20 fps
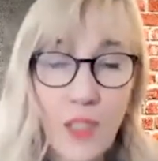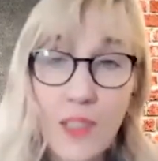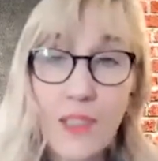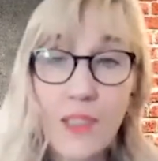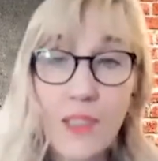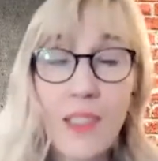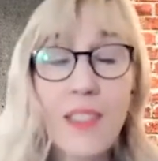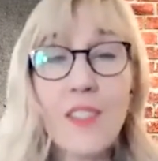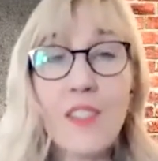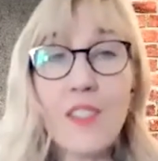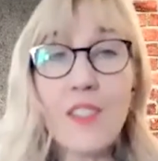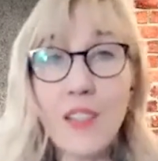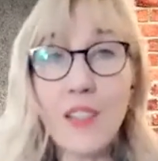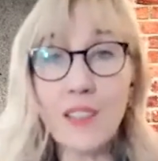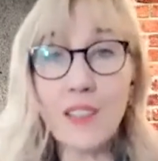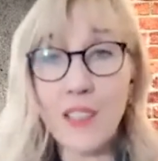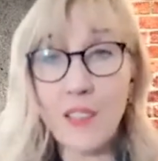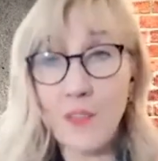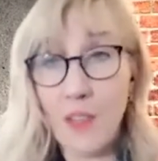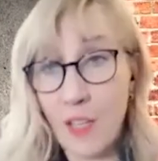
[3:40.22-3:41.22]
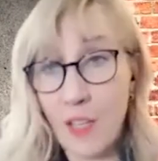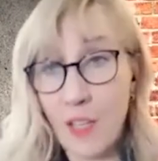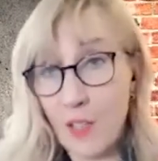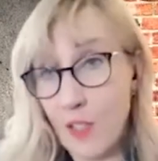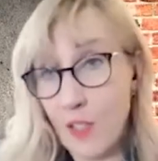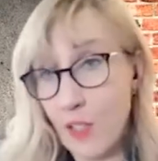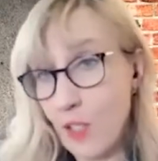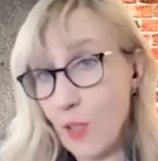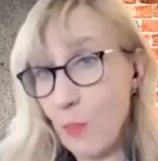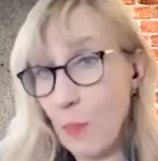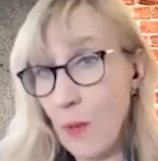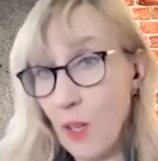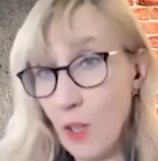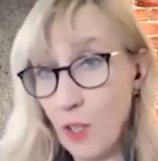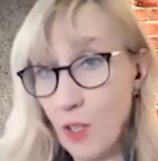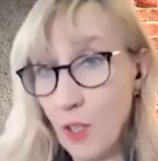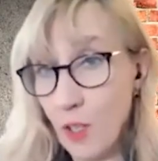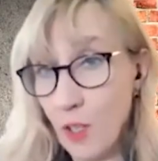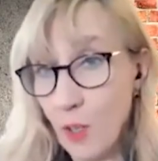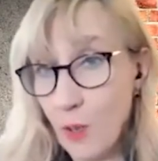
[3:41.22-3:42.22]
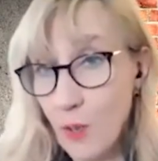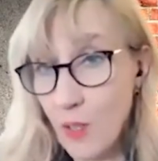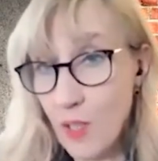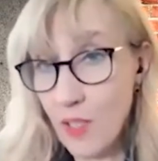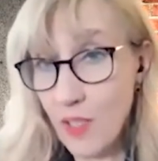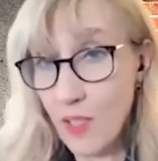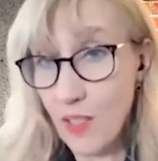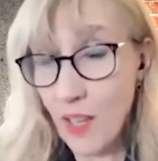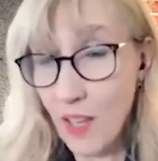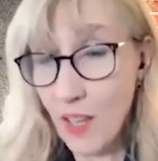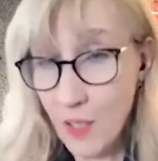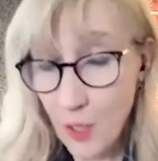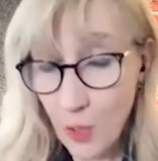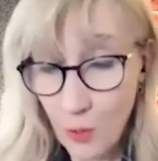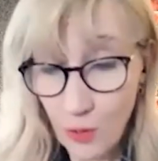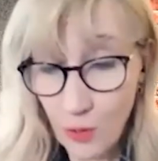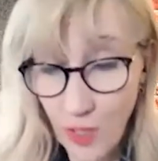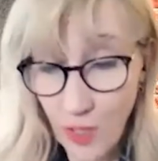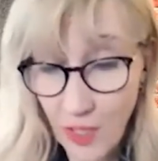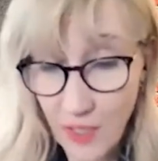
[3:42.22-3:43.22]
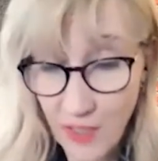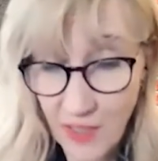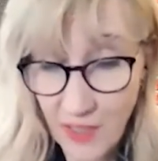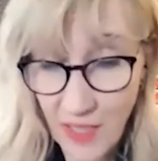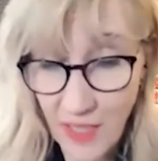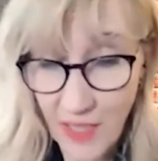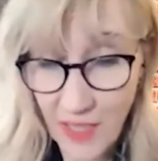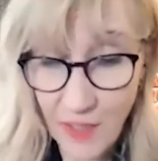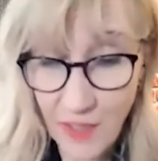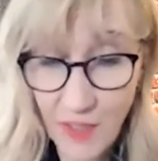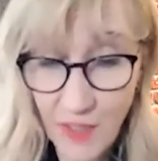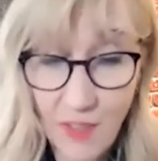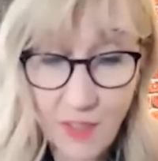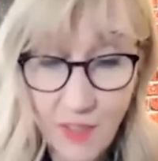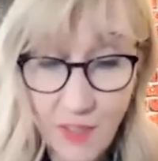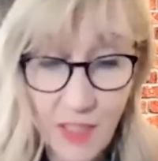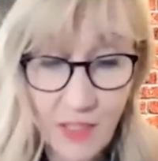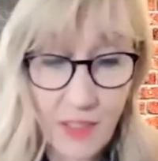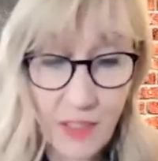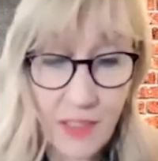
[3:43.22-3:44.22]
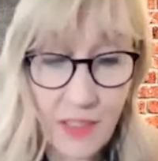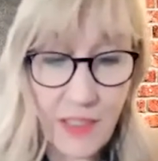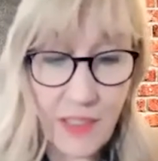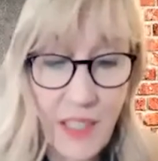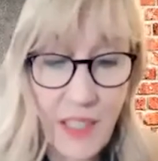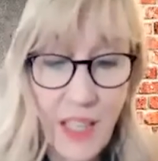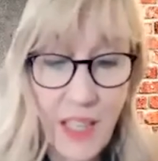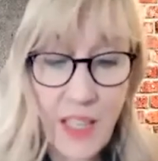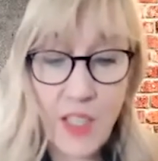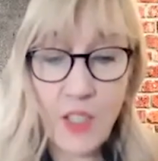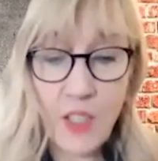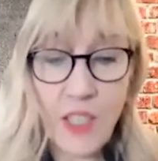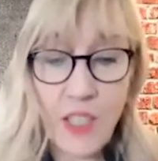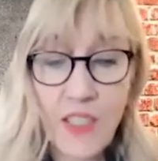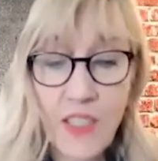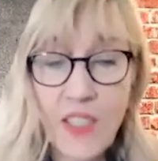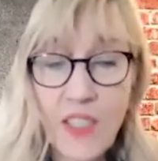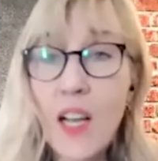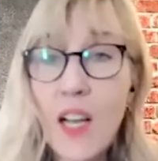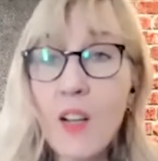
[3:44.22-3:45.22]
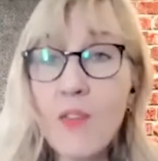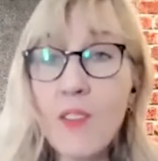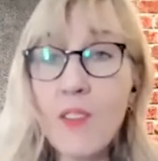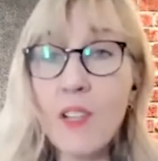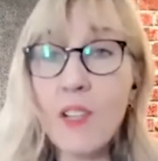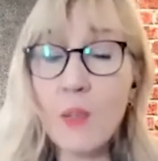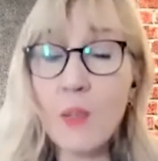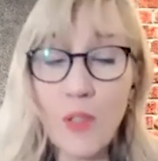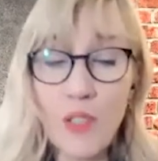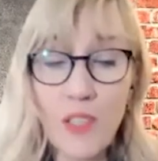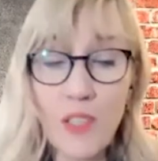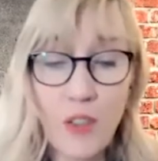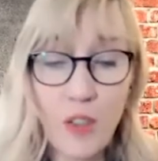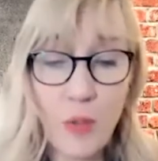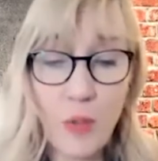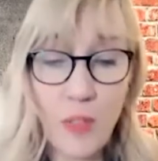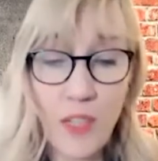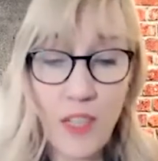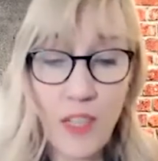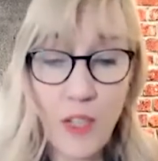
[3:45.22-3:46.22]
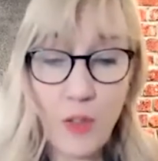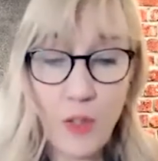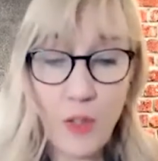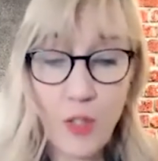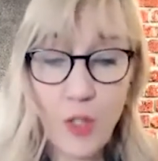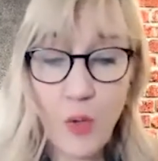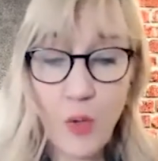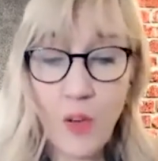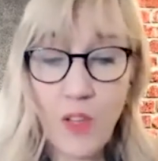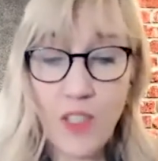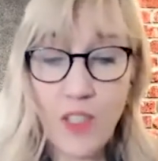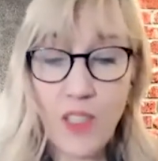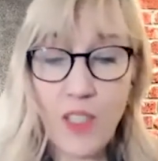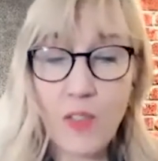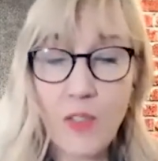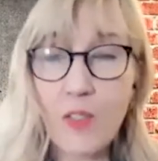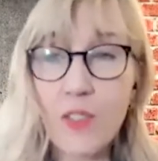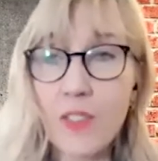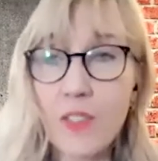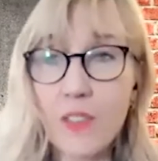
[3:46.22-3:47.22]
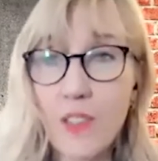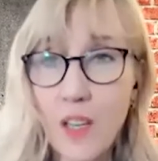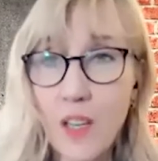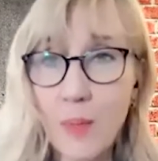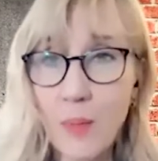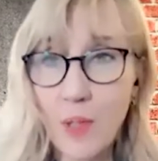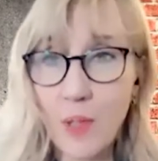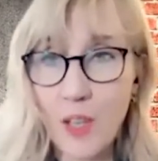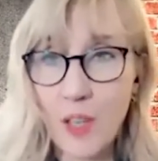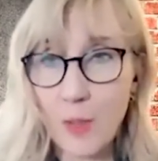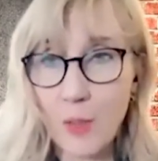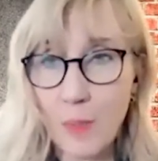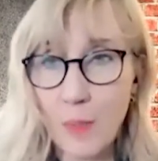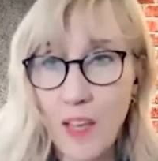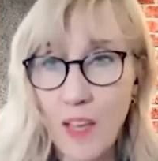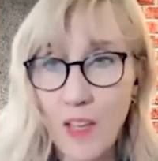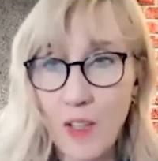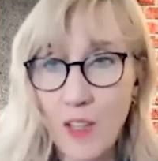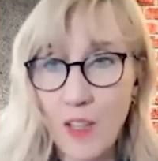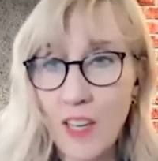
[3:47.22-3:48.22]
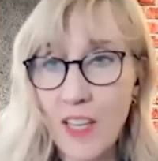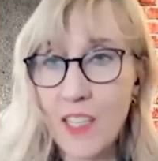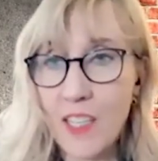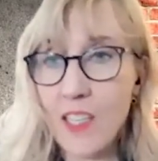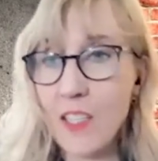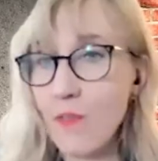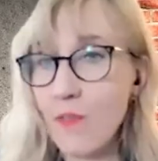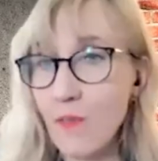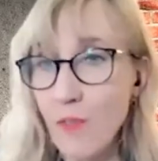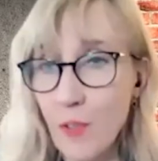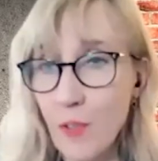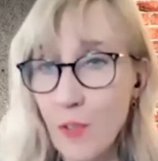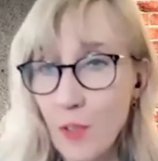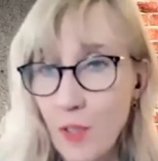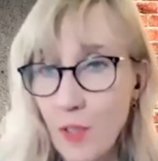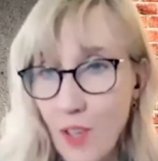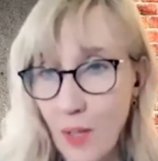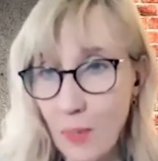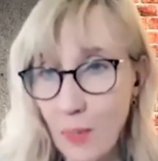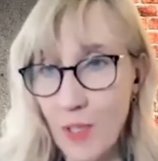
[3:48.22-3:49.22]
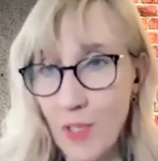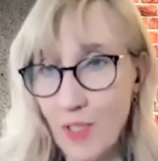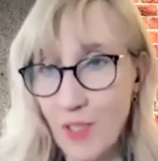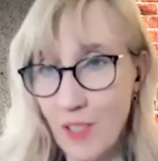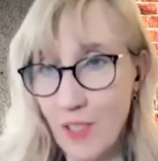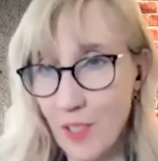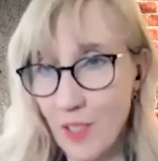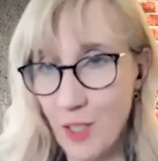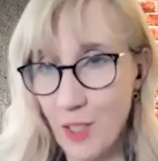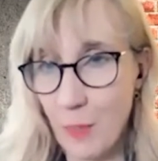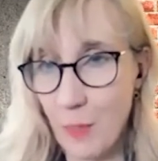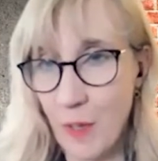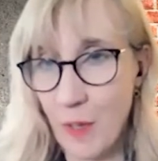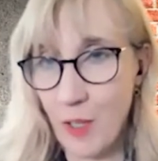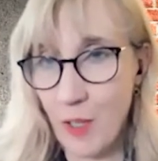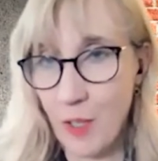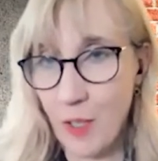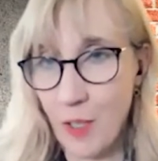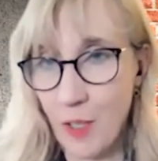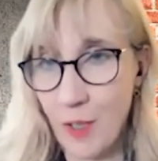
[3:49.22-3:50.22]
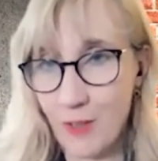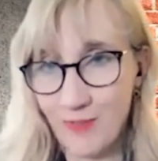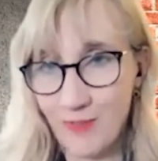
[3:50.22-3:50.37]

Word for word: Let's not leave out Hesperco because I utilize that daily. And it's now available in 300 stores under the Loblaws banner. Any further comments on Hesperco?